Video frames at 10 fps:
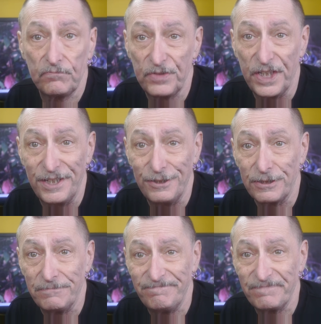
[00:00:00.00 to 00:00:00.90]
Take a
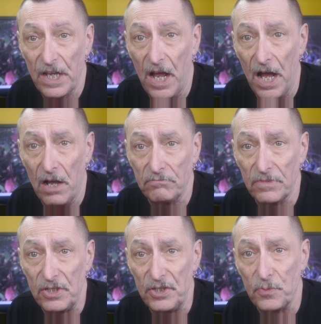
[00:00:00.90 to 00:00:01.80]
look.
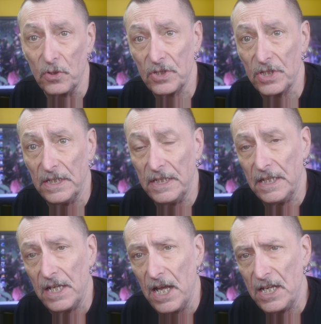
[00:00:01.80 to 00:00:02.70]
This is what
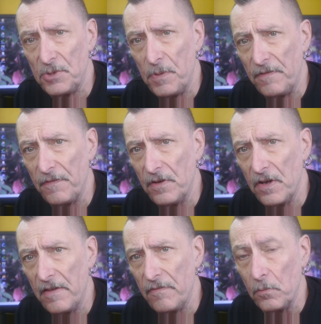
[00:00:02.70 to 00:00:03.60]

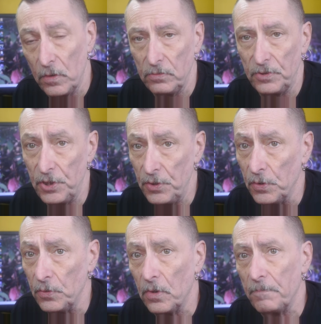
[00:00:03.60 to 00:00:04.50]
HP5 will
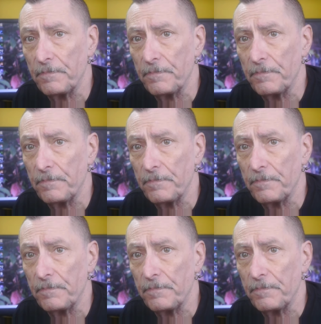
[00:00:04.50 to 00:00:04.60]
do.